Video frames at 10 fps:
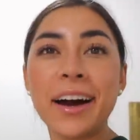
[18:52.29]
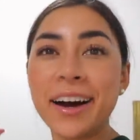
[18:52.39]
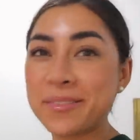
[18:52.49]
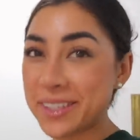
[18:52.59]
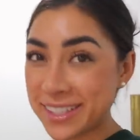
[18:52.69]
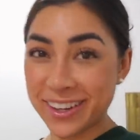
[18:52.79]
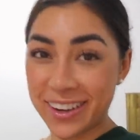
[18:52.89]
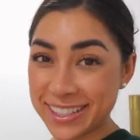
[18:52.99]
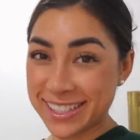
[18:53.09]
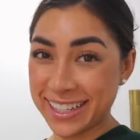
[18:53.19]
I'm
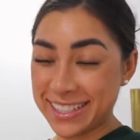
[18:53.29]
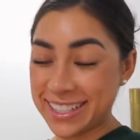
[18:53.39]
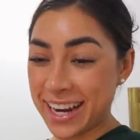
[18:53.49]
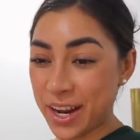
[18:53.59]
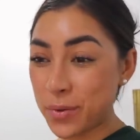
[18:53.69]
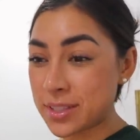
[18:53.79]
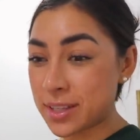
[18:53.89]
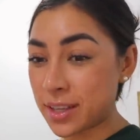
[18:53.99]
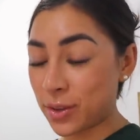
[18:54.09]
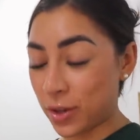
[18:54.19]
exhausted. Today was
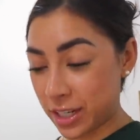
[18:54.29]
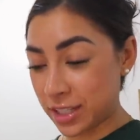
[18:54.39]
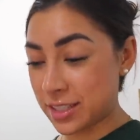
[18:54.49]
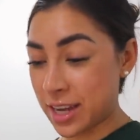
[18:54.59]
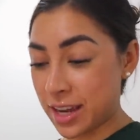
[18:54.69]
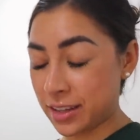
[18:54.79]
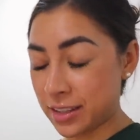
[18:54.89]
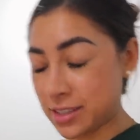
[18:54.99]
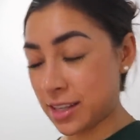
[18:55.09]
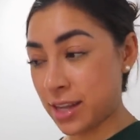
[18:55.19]
the longest day, at
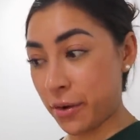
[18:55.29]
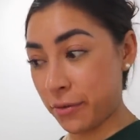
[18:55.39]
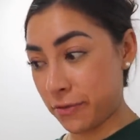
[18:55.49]
least that's how it